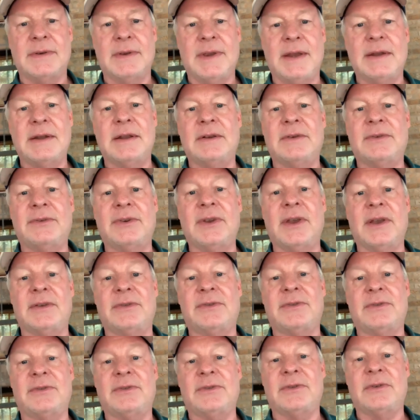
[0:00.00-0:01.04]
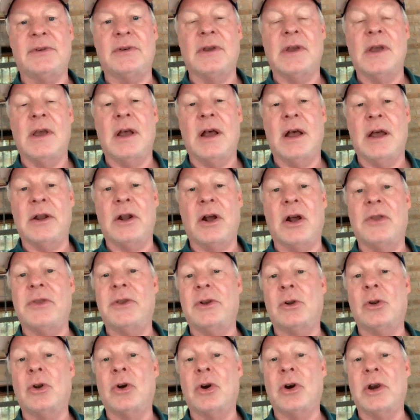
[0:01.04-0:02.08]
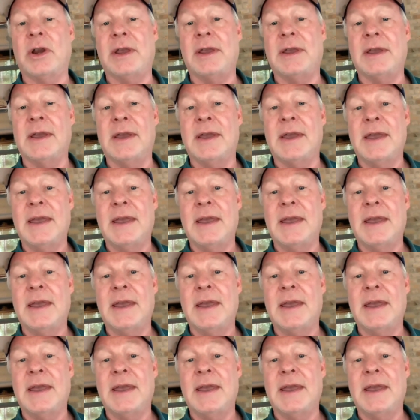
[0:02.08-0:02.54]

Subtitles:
and insists on all the glory.